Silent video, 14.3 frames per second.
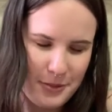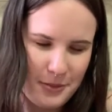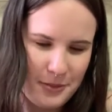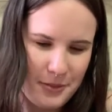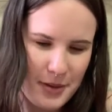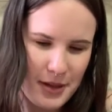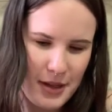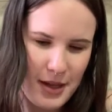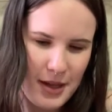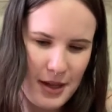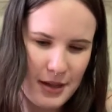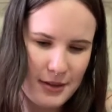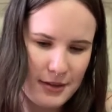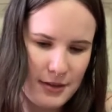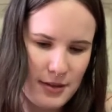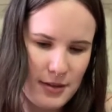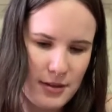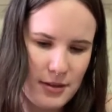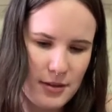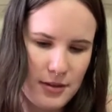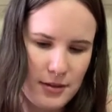but yeah,
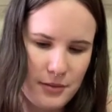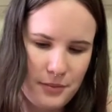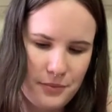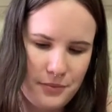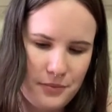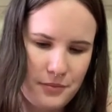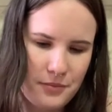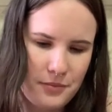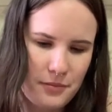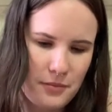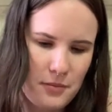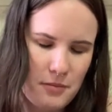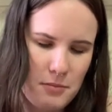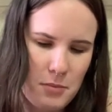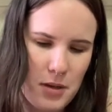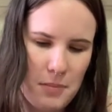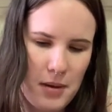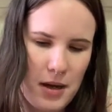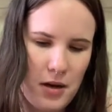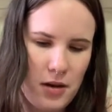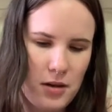um, my
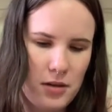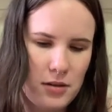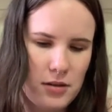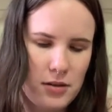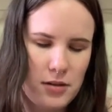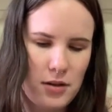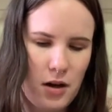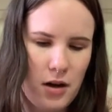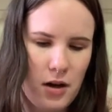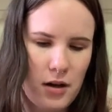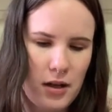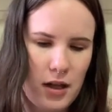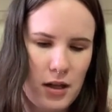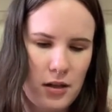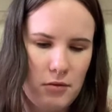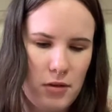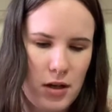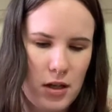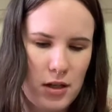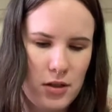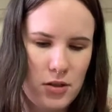parents are getting
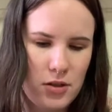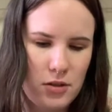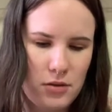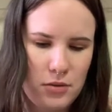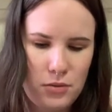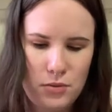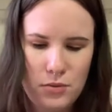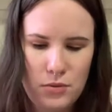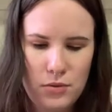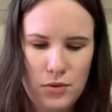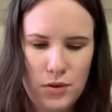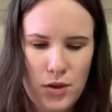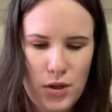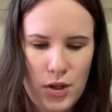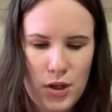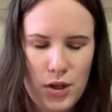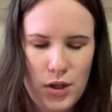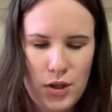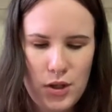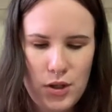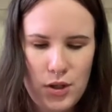ready to
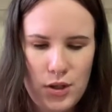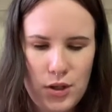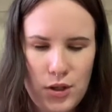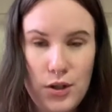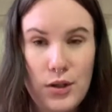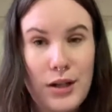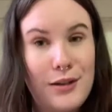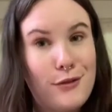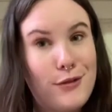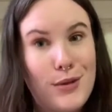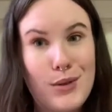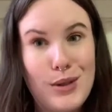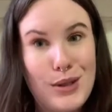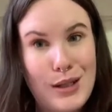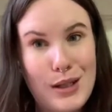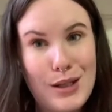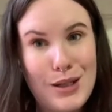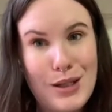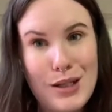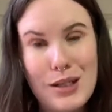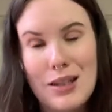go down Florida.
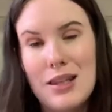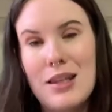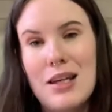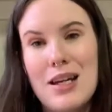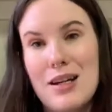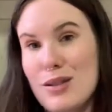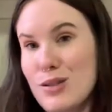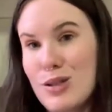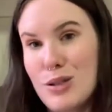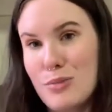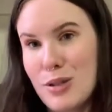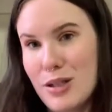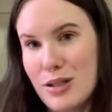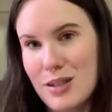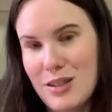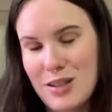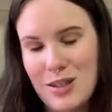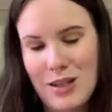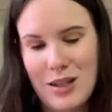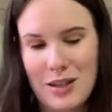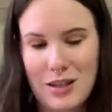They are
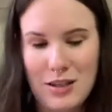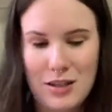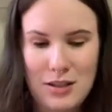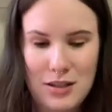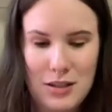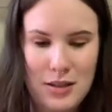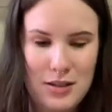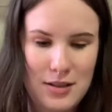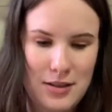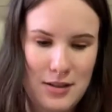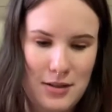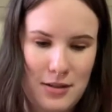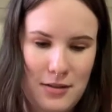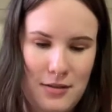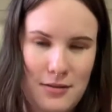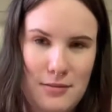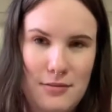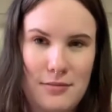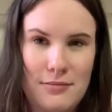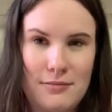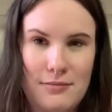snowbirds and
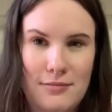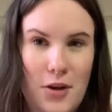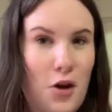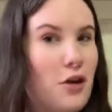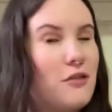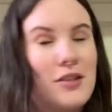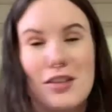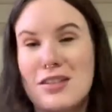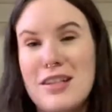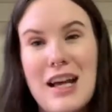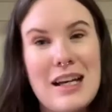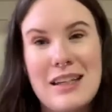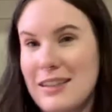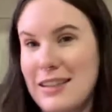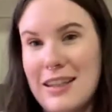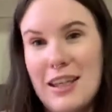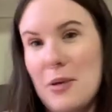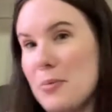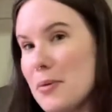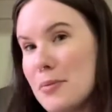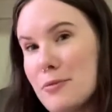COVID's not gonna
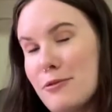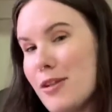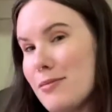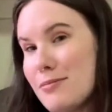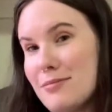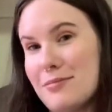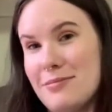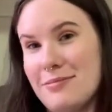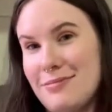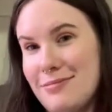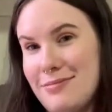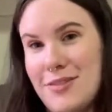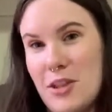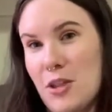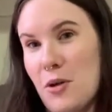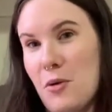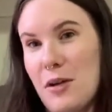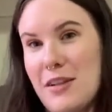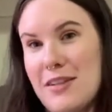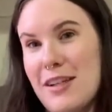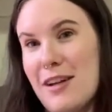keep them from
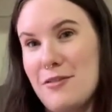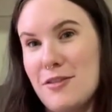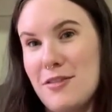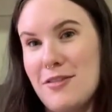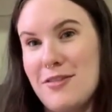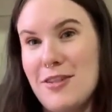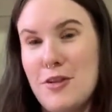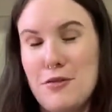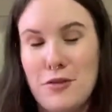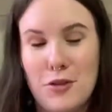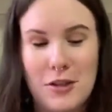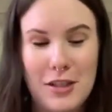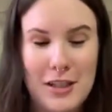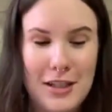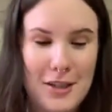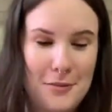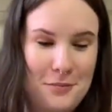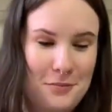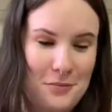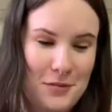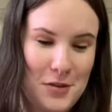going down to Florida.
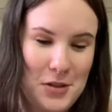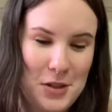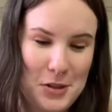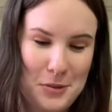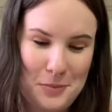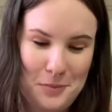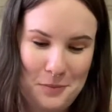So